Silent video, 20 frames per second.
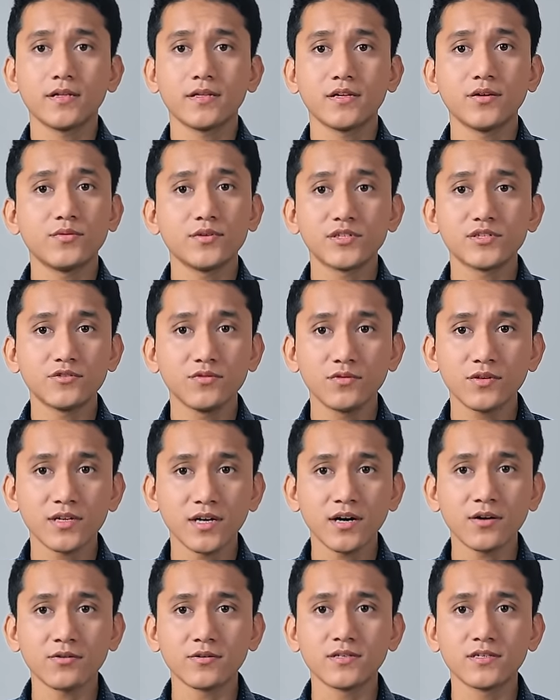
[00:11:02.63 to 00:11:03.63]
There was no
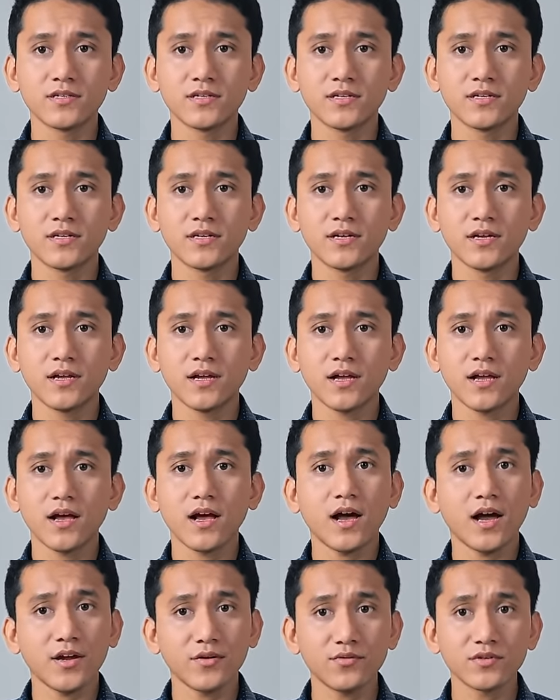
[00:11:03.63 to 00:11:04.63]
doubt, I